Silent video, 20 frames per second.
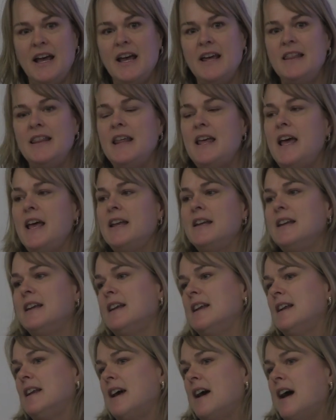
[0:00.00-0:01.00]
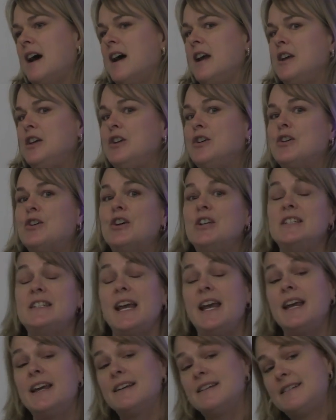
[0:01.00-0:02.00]
And then you could
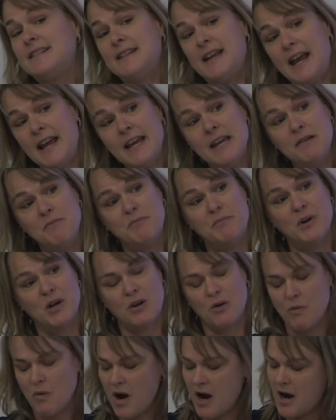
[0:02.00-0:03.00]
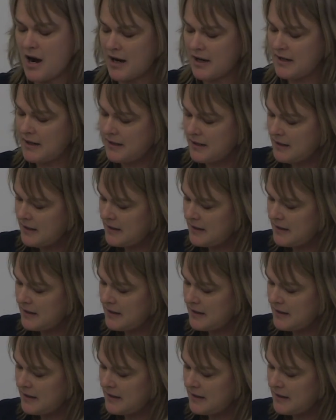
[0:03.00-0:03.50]
take a second book walk